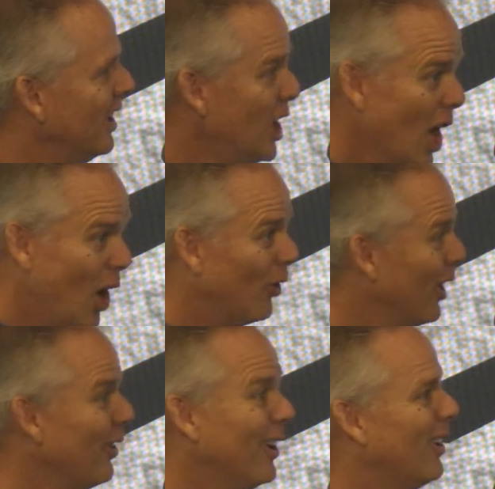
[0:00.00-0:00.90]
No.
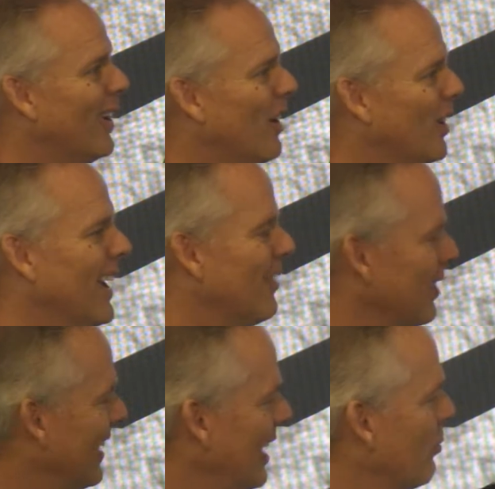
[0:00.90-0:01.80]
And we have
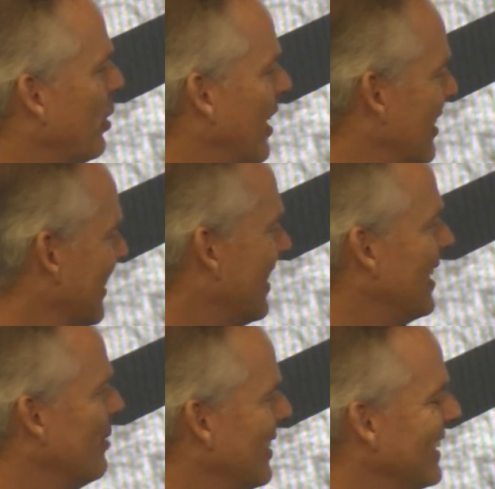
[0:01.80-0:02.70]
a prayer
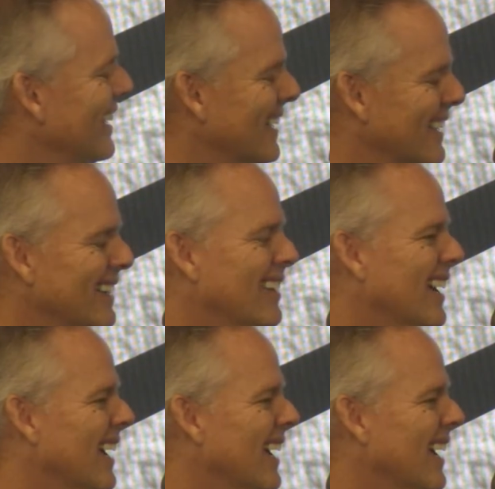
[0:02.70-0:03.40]
time at the end.